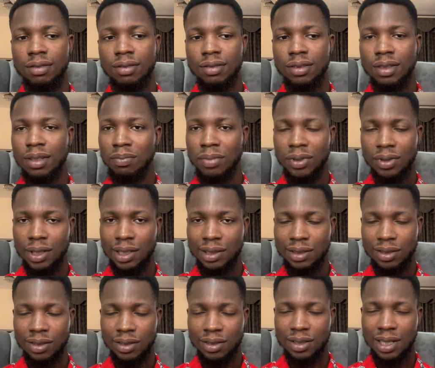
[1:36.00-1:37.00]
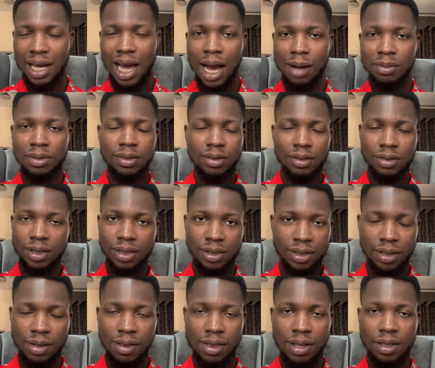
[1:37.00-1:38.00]
the bullet does absolutely
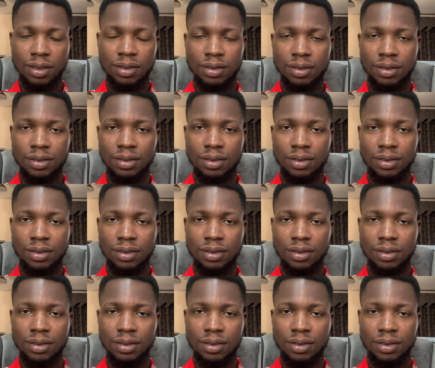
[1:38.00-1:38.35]
nothing.